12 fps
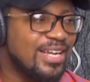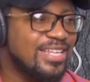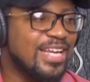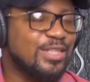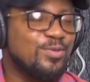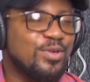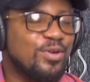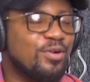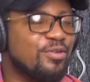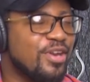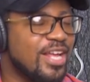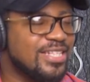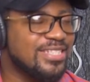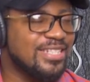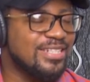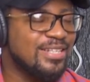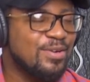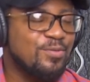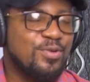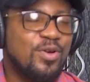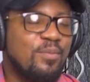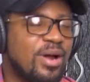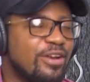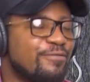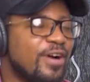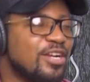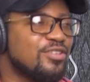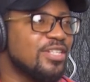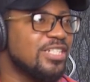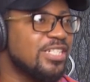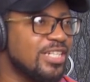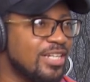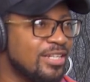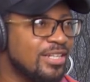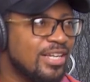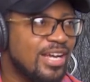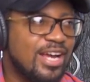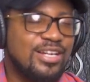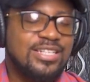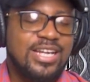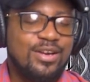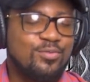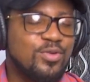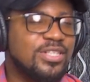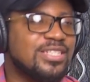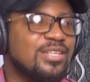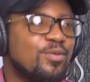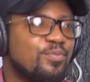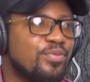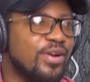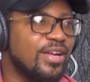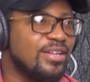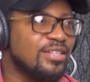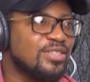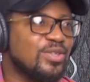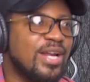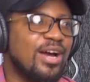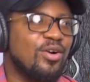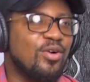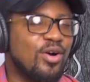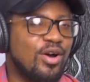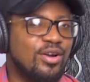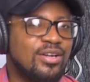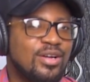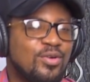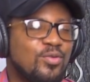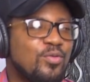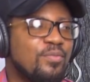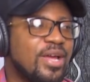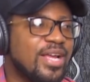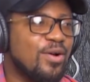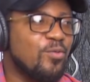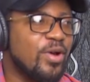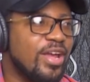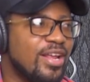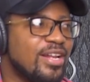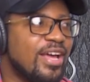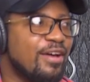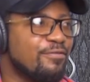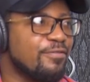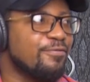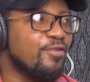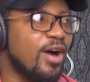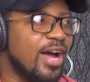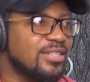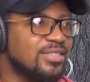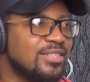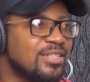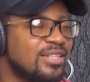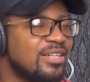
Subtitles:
Yet we're not creating. We're not manufacturing shit. And then we're still praying so that God will make a way in heaven for us.